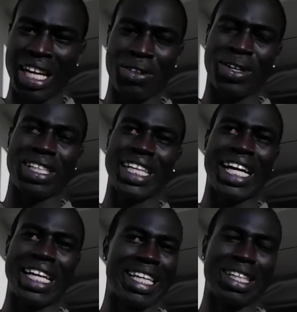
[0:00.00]
I didn't want to
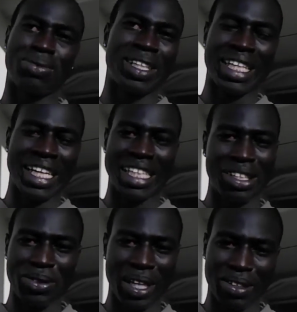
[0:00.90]
die. That's one thing I didn't
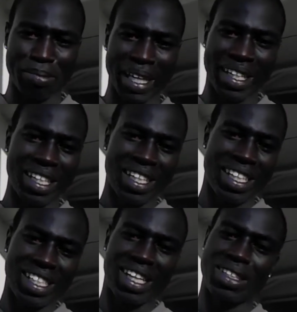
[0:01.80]
do that was bad
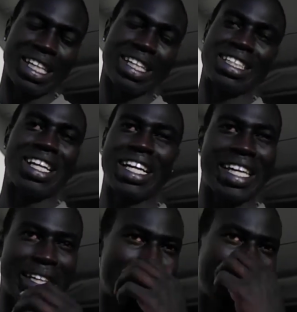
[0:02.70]
because I was like, no, I
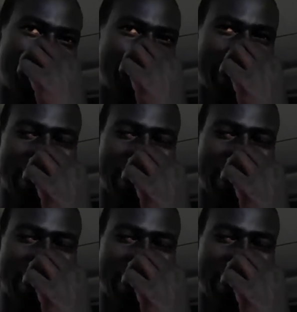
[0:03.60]
can't die, man.